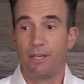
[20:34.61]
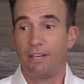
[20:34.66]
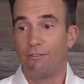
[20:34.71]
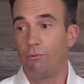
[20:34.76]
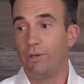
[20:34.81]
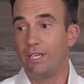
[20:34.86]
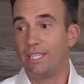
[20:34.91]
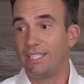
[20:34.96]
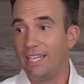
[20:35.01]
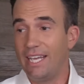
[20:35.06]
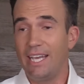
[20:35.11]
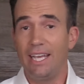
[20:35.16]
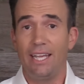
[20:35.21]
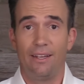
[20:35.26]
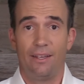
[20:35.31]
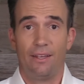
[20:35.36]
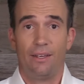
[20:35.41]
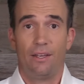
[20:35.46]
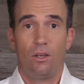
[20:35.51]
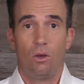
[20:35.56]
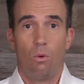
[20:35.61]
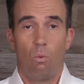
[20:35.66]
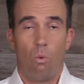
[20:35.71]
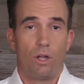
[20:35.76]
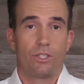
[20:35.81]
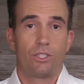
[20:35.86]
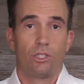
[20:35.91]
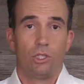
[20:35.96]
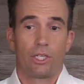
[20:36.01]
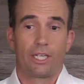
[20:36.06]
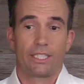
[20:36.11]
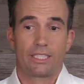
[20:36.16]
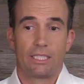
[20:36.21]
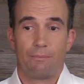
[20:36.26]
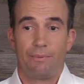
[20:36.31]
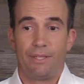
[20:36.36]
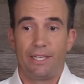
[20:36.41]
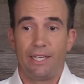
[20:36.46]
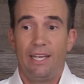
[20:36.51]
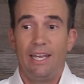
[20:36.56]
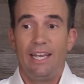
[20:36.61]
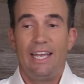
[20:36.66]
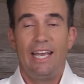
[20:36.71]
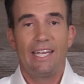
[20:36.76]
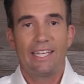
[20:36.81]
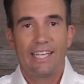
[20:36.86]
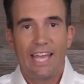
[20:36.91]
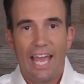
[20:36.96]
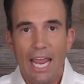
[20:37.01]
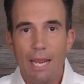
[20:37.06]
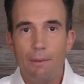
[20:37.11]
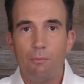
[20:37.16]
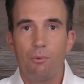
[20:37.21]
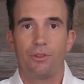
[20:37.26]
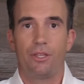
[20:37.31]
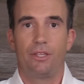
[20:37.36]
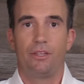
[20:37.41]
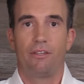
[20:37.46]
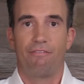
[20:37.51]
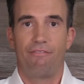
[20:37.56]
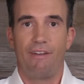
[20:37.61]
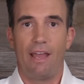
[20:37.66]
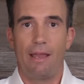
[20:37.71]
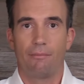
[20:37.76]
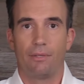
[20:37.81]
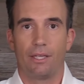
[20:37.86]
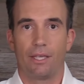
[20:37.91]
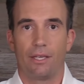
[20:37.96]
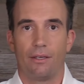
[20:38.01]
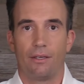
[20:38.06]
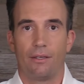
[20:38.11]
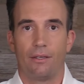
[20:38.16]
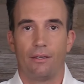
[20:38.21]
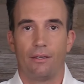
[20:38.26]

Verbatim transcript: But if we did want to look at something, it came within the family.